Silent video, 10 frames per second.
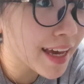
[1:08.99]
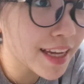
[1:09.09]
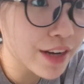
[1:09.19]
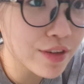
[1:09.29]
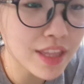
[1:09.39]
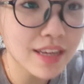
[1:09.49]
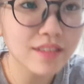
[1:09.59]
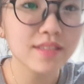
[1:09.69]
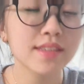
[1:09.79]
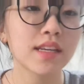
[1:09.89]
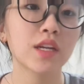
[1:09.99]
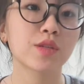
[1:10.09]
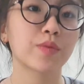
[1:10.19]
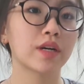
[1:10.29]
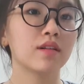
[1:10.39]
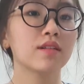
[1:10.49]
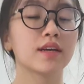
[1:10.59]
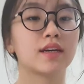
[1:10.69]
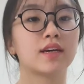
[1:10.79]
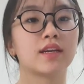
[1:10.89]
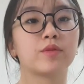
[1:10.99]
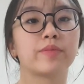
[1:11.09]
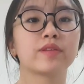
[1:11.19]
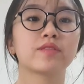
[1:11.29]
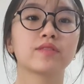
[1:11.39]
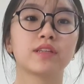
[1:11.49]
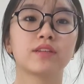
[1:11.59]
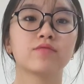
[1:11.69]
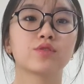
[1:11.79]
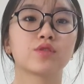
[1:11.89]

And everything else is set as well, and I'm about to leave.